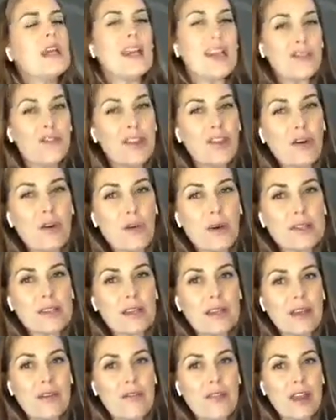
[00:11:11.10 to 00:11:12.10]
even though it
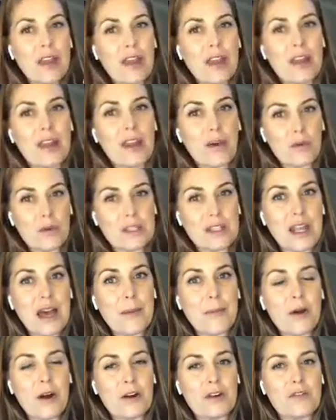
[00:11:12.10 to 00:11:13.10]
wasn't convenient and was
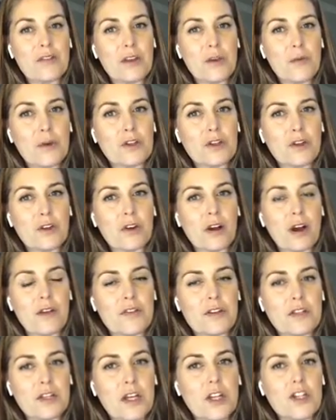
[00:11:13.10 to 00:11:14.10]
not part of the original
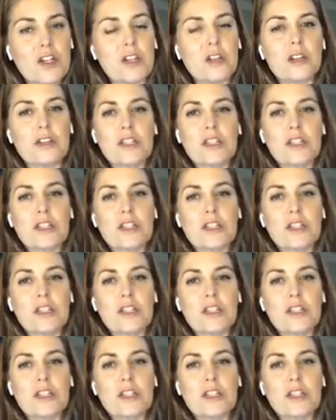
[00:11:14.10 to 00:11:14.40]
conversation.